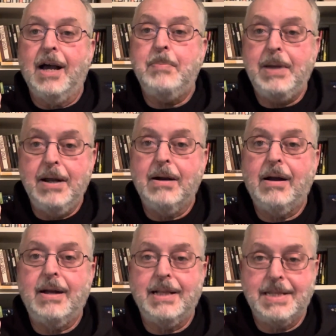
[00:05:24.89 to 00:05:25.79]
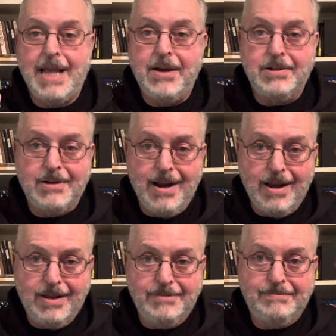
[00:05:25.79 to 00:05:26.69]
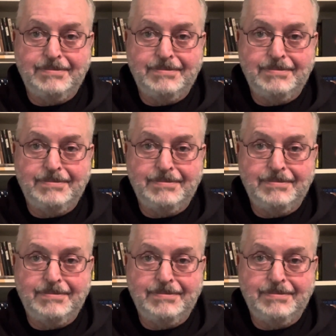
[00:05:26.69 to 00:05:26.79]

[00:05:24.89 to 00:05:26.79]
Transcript: appear on the soundtrack.